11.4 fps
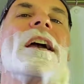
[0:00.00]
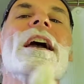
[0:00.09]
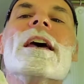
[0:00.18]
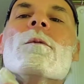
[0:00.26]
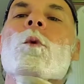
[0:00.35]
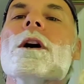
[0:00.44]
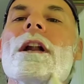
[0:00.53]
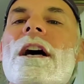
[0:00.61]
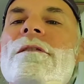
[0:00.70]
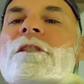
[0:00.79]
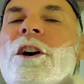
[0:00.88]
And what
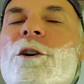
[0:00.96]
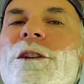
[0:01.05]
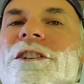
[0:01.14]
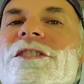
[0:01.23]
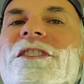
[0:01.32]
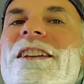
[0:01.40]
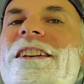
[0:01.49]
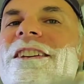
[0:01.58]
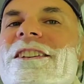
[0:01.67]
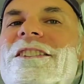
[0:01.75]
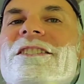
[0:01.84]
I've noticed
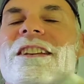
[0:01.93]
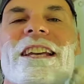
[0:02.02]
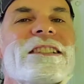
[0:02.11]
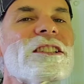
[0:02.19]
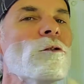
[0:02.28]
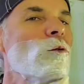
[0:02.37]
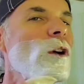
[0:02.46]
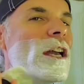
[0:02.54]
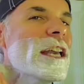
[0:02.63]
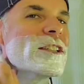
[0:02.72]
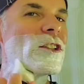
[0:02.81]
is it's
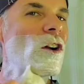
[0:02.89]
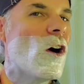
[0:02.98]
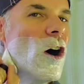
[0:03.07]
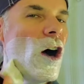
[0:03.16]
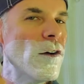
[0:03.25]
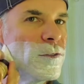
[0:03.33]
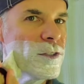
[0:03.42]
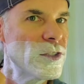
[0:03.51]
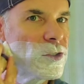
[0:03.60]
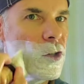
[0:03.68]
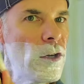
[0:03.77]
an awfully
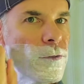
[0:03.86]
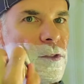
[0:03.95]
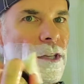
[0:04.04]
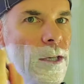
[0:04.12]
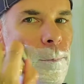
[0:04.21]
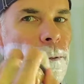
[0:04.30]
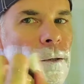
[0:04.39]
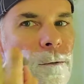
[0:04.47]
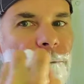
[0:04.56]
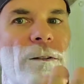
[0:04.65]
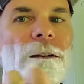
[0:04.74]
soft tip
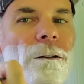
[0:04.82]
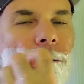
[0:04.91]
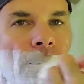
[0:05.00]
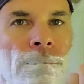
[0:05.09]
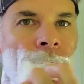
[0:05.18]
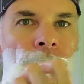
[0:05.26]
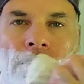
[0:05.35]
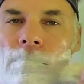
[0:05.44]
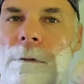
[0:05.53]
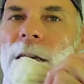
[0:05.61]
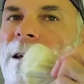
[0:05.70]
feel
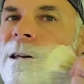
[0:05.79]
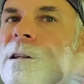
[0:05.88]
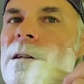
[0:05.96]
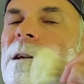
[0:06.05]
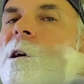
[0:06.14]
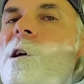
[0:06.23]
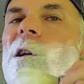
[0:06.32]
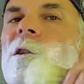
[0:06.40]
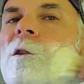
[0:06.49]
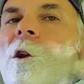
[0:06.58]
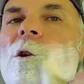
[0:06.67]
and
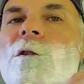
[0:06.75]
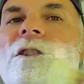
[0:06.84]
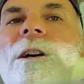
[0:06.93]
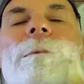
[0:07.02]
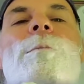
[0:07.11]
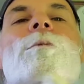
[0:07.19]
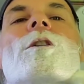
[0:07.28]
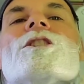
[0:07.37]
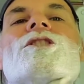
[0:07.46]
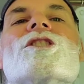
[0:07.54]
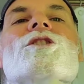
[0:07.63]
loads up the
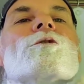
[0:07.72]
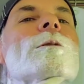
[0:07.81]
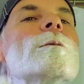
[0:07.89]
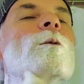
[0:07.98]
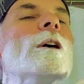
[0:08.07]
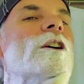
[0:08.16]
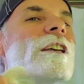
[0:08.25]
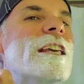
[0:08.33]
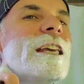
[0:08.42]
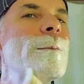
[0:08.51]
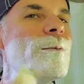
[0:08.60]
brush extremely well,
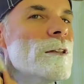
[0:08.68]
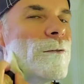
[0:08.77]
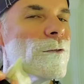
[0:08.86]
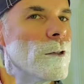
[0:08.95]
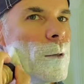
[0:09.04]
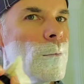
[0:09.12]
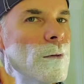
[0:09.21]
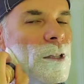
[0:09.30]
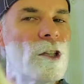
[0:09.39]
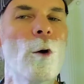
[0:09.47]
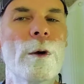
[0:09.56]
keeps it from
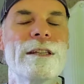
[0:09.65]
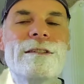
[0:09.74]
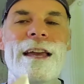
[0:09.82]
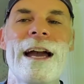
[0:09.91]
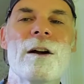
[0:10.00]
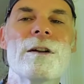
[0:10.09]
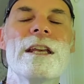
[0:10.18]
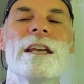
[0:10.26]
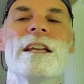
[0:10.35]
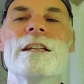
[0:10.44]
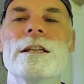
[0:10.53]
going down
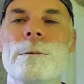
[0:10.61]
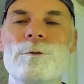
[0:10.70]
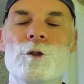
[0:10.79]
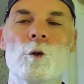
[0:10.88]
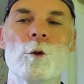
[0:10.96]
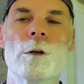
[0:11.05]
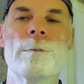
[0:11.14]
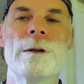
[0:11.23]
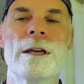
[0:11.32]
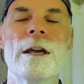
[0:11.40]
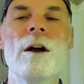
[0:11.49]
in and
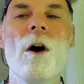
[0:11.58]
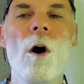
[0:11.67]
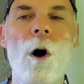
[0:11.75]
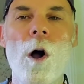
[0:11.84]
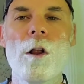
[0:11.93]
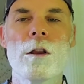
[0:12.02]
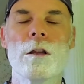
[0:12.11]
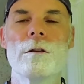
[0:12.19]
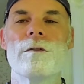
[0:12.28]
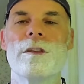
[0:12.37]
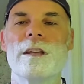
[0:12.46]
absorbing all
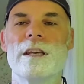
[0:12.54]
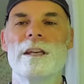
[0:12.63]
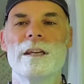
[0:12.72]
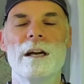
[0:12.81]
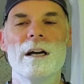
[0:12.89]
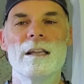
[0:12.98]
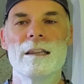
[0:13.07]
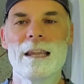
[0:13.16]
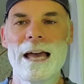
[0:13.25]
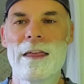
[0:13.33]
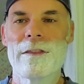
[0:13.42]
of the
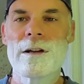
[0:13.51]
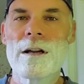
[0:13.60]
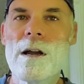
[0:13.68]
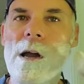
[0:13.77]
lather.